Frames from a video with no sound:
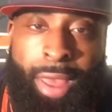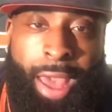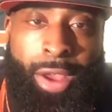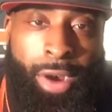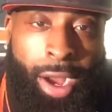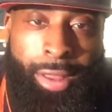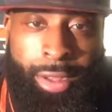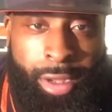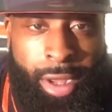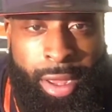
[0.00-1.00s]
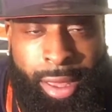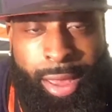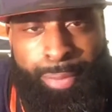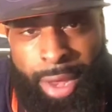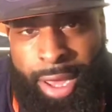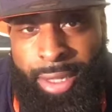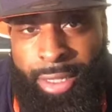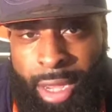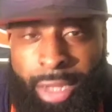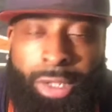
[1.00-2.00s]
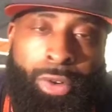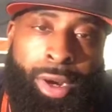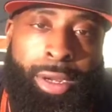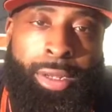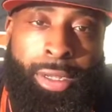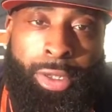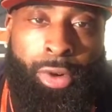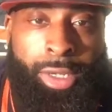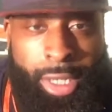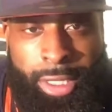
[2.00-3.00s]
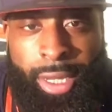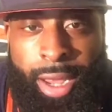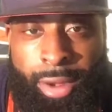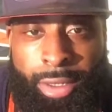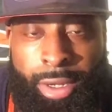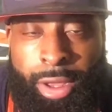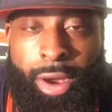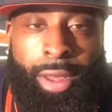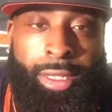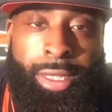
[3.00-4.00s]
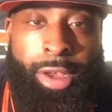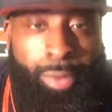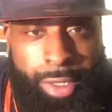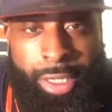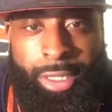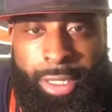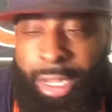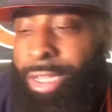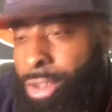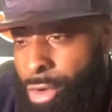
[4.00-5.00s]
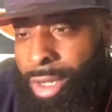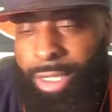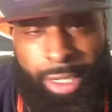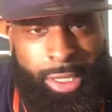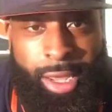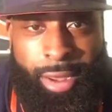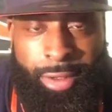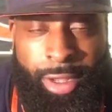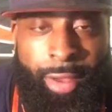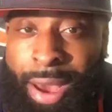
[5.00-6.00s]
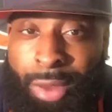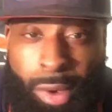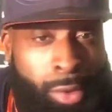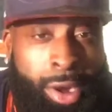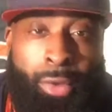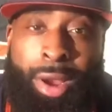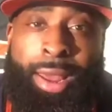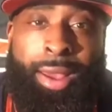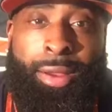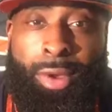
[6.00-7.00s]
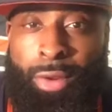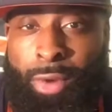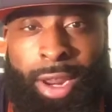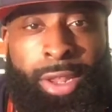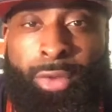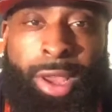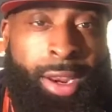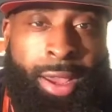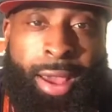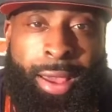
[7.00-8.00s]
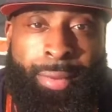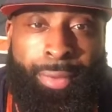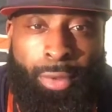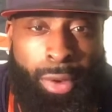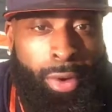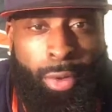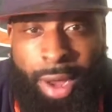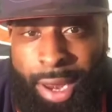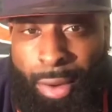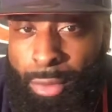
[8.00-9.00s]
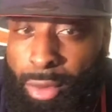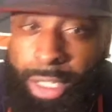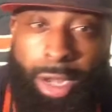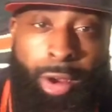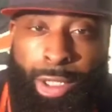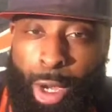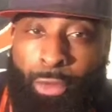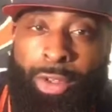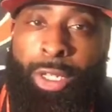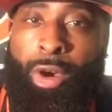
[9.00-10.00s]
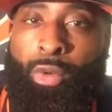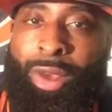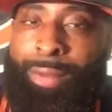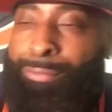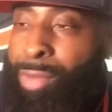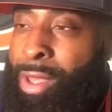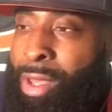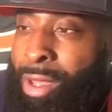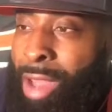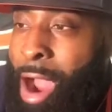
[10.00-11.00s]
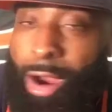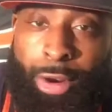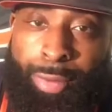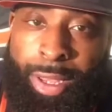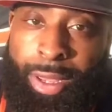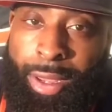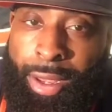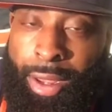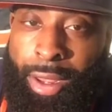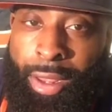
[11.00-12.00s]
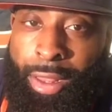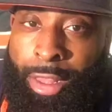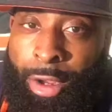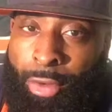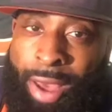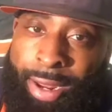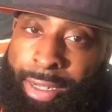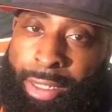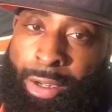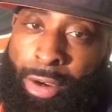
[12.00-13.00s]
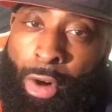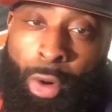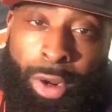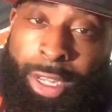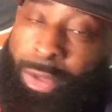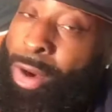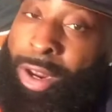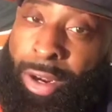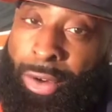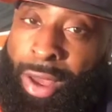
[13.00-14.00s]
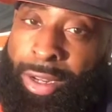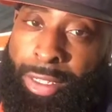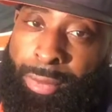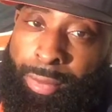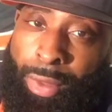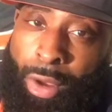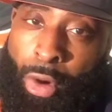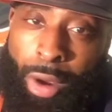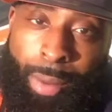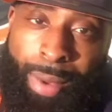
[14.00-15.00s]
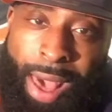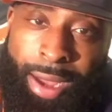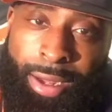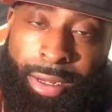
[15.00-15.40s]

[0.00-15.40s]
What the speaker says: and your other key players are scoring touchdowns. You know, your other skill positions, they scoring touchdowns. If we would have won that New England game, we would have won that one to go toe for toe with arguably the greatest, or at least one of the greatest quarterback